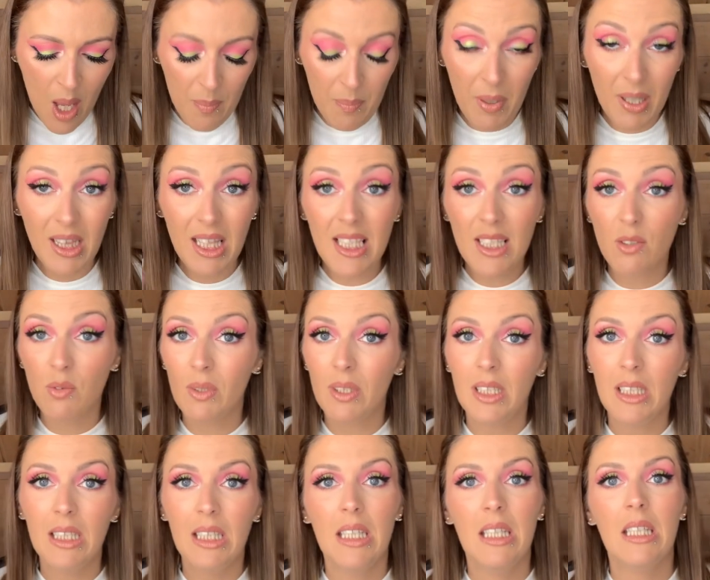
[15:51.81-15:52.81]
But this
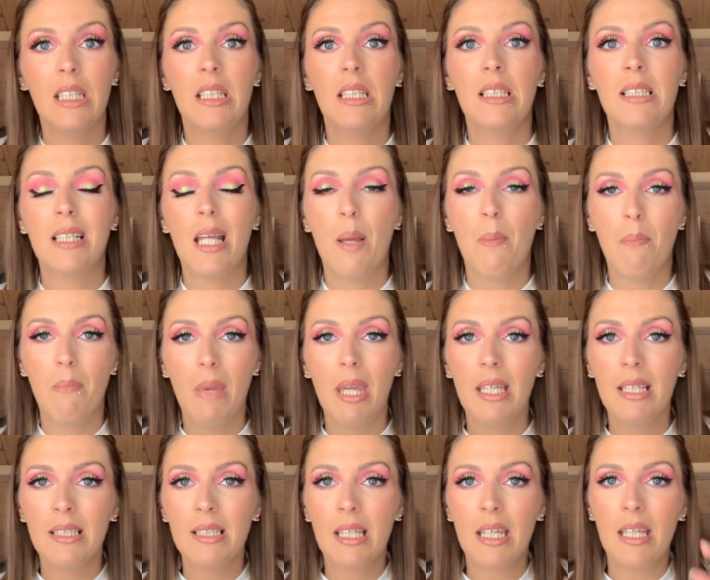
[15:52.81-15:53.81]
really is
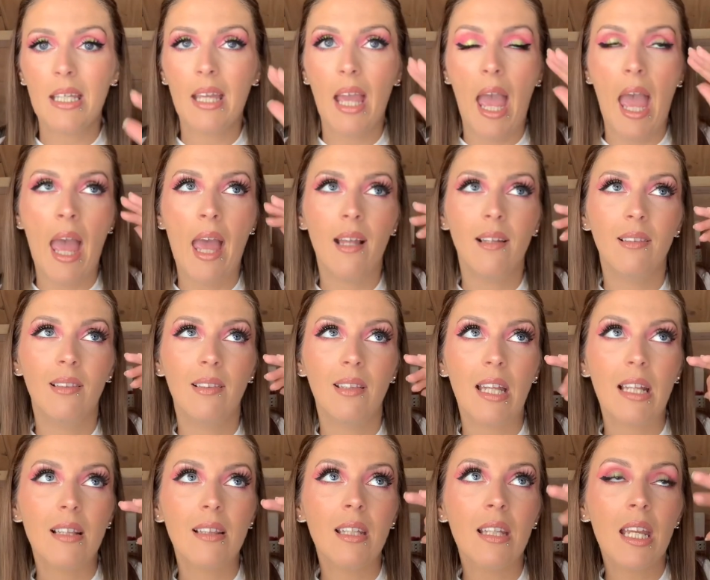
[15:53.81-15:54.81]
amazing at
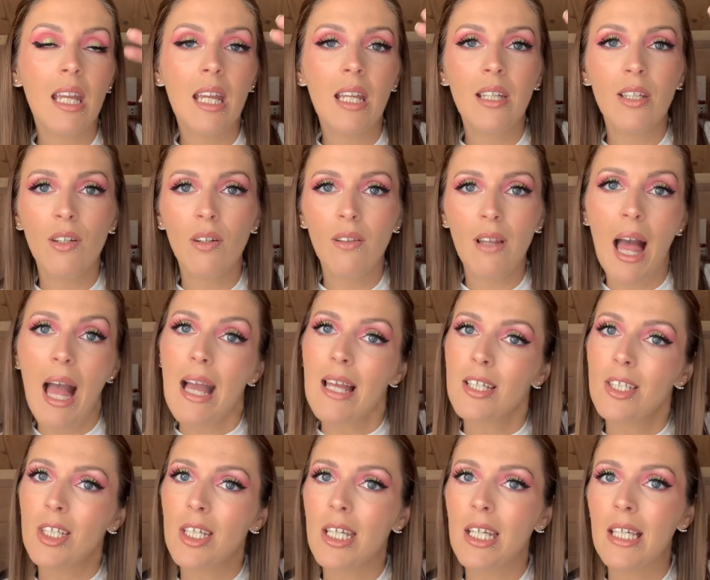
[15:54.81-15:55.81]
lengthening your
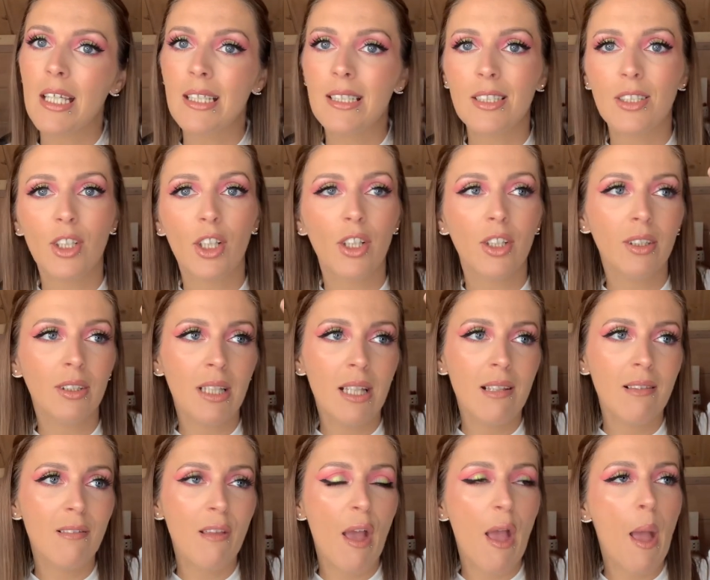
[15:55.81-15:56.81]
lashes,
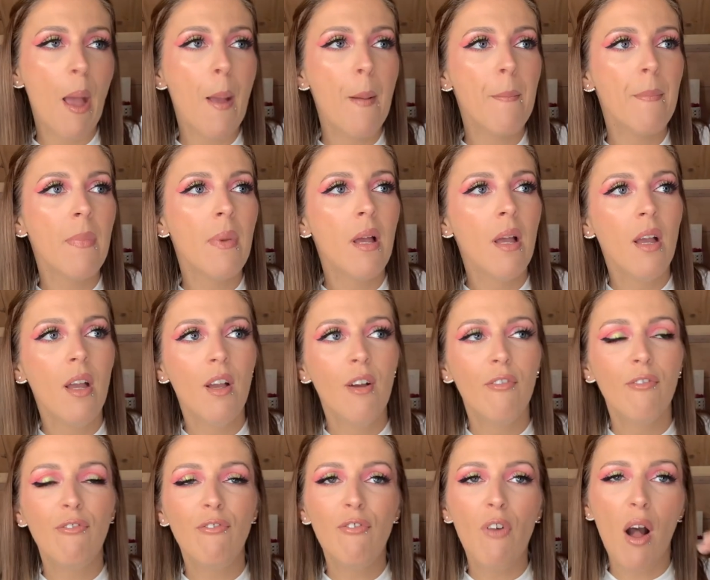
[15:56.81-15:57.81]
curling them,
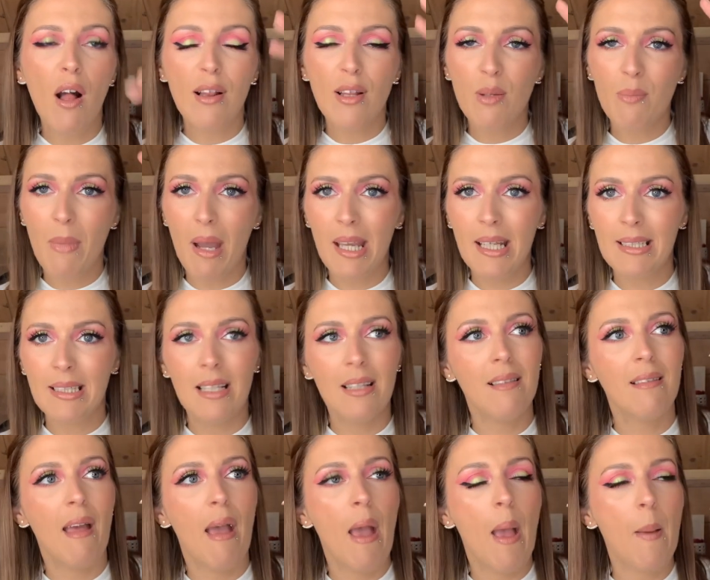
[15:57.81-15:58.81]

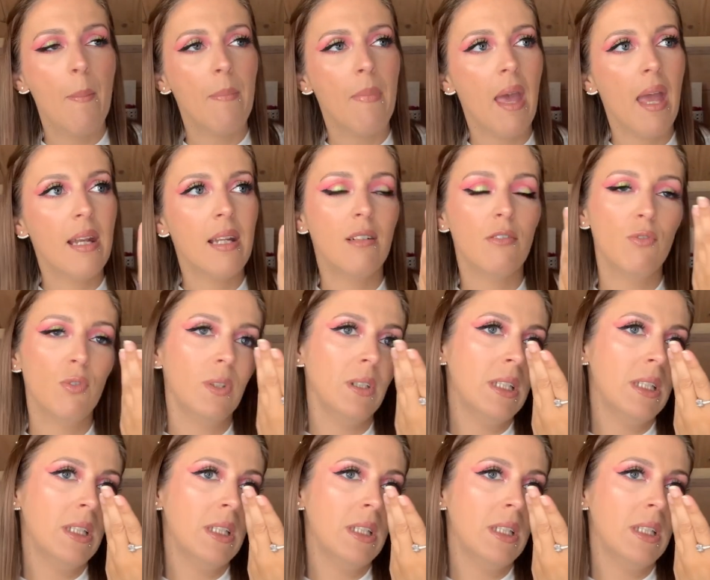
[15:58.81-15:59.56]
volumizing them, and it really